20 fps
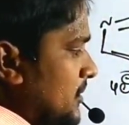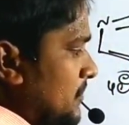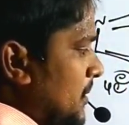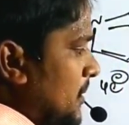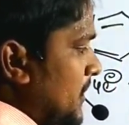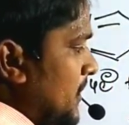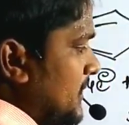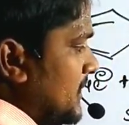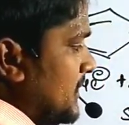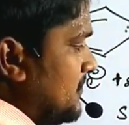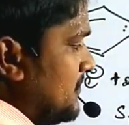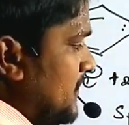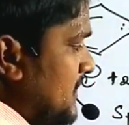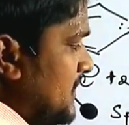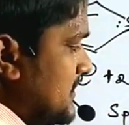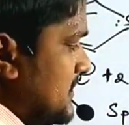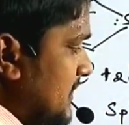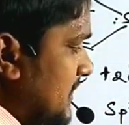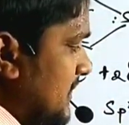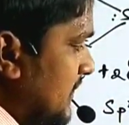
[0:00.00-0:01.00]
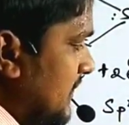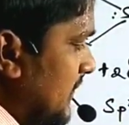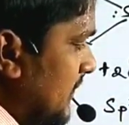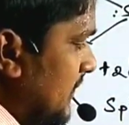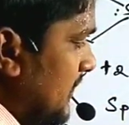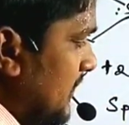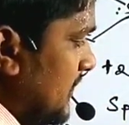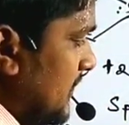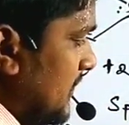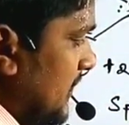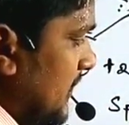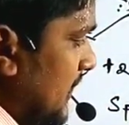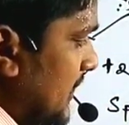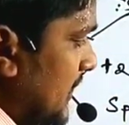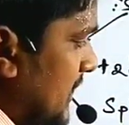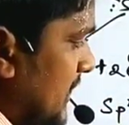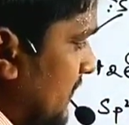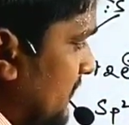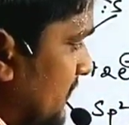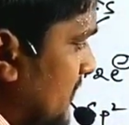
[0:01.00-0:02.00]
the double bond, that means here
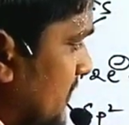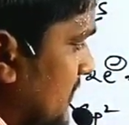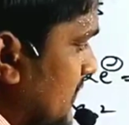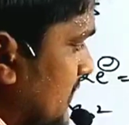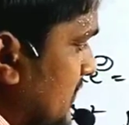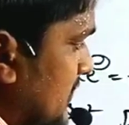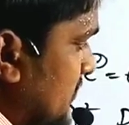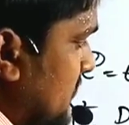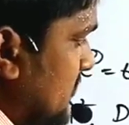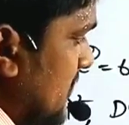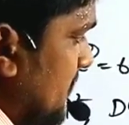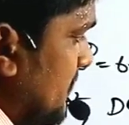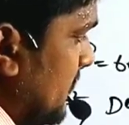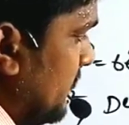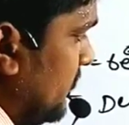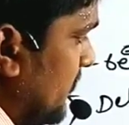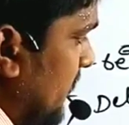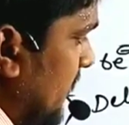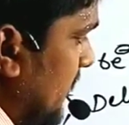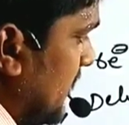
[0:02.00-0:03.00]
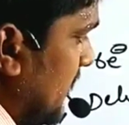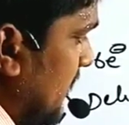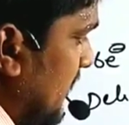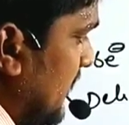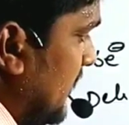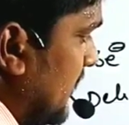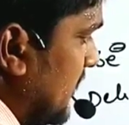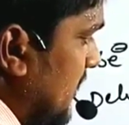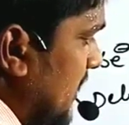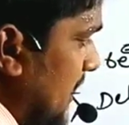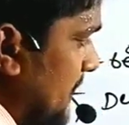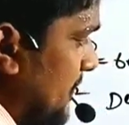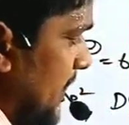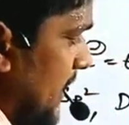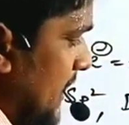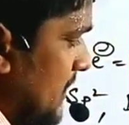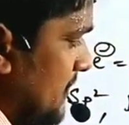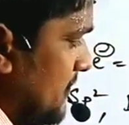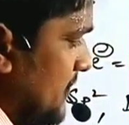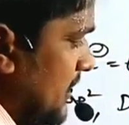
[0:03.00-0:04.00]
it having the this type of bond, here
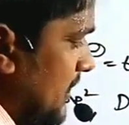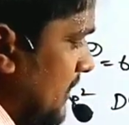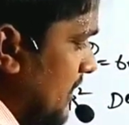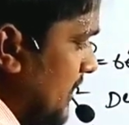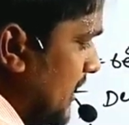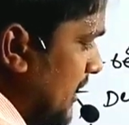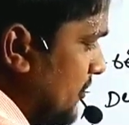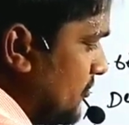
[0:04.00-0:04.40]
carbon atom, here